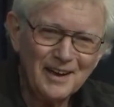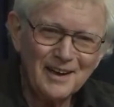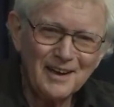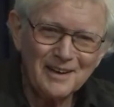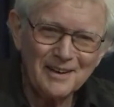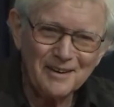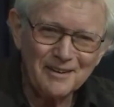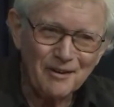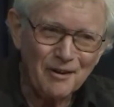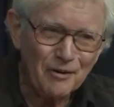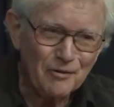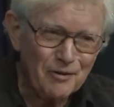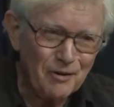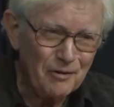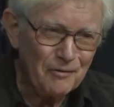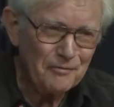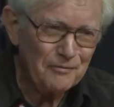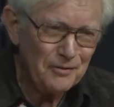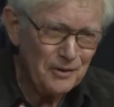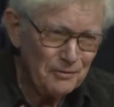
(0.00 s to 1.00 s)
You know, go
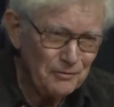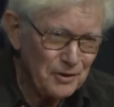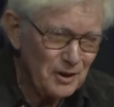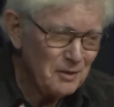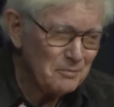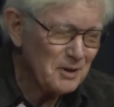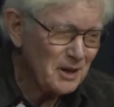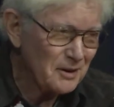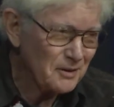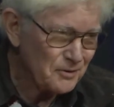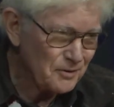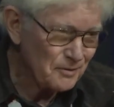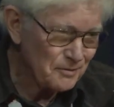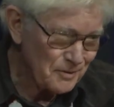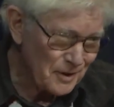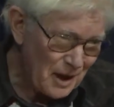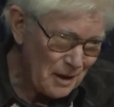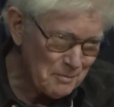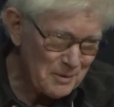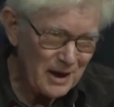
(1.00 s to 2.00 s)
15 minutes. If you're
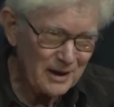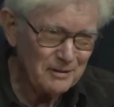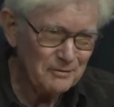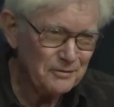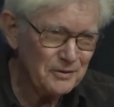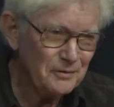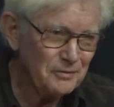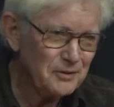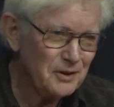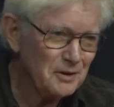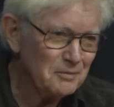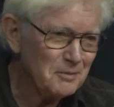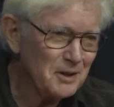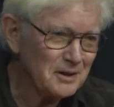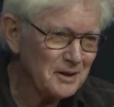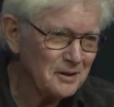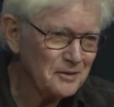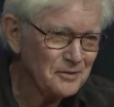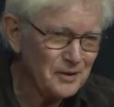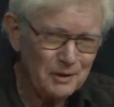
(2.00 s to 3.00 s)
not back in 15
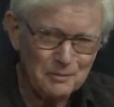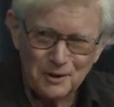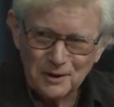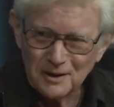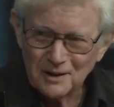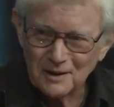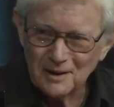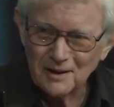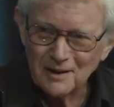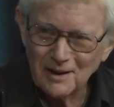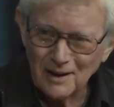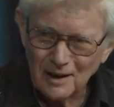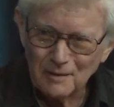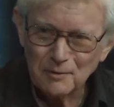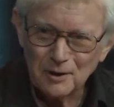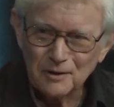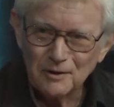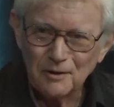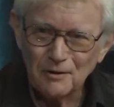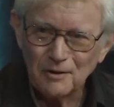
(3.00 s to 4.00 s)
minutes, I'm
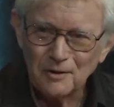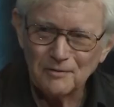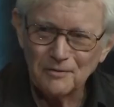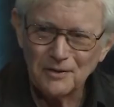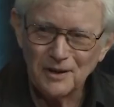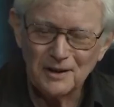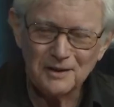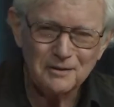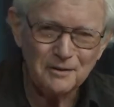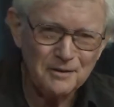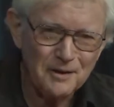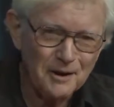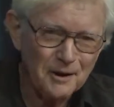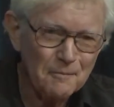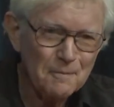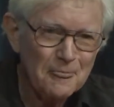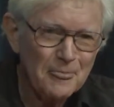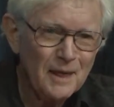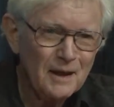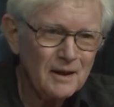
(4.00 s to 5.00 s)
gonna go and find you there.
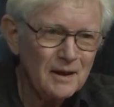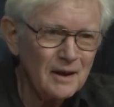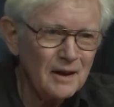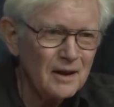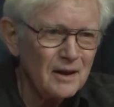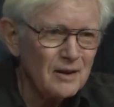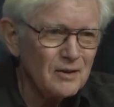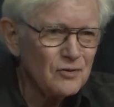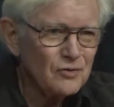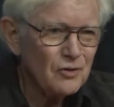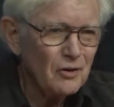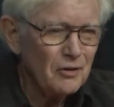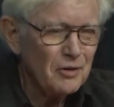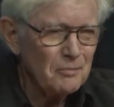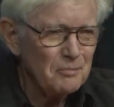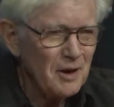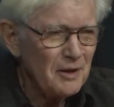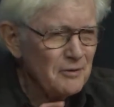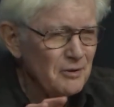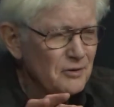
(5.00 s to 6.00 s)
So the
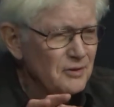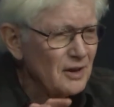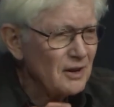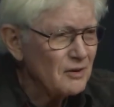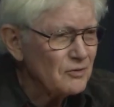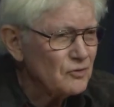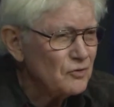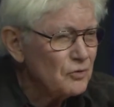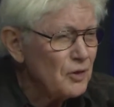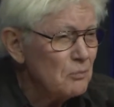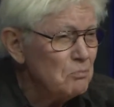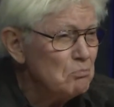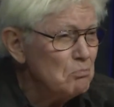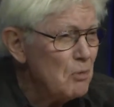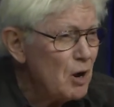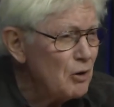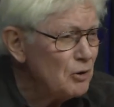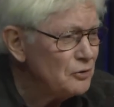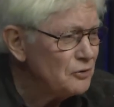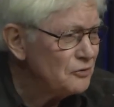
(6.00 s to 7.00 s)
mother does the
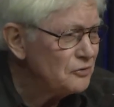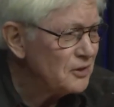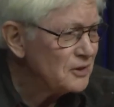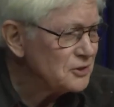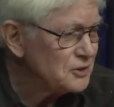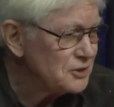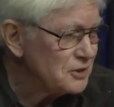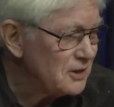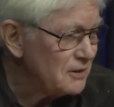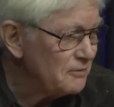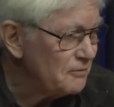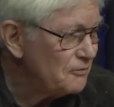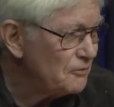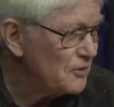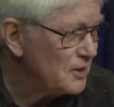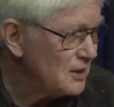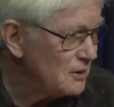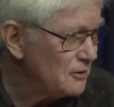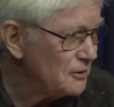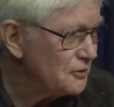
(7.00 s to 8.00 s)
most that she
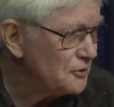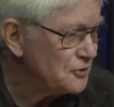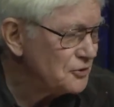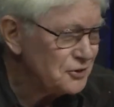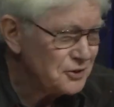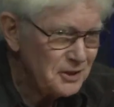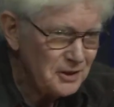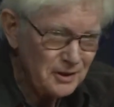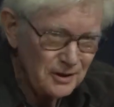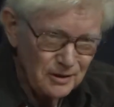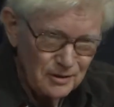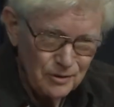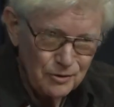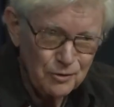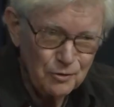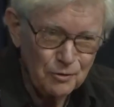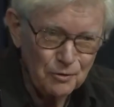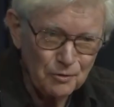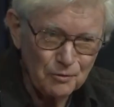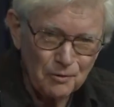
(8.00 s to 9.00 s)
feels she can
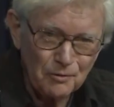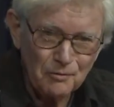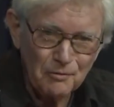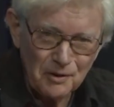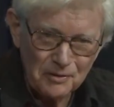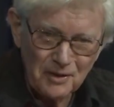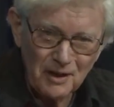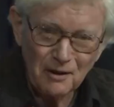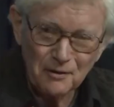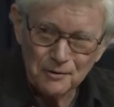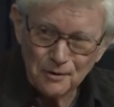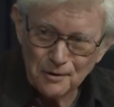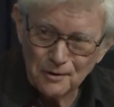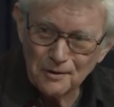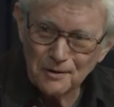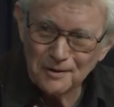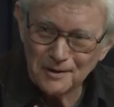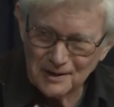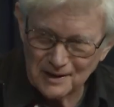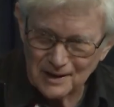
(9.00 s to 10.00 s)
do without
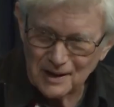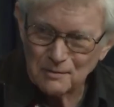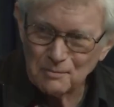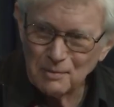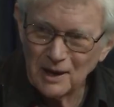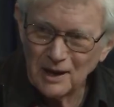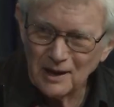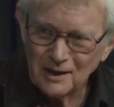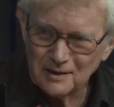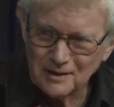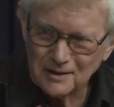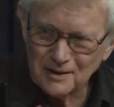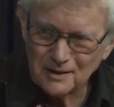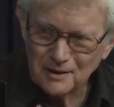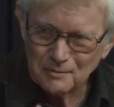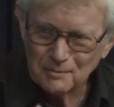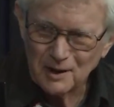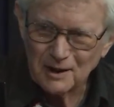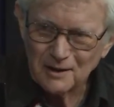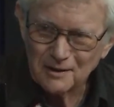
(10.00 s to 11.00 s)
her getting panicky
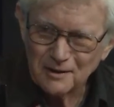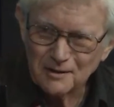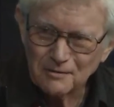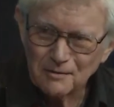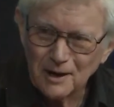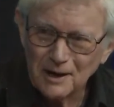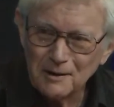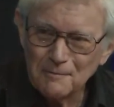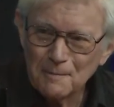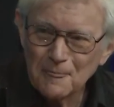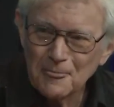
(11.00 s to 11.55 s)
about it, right?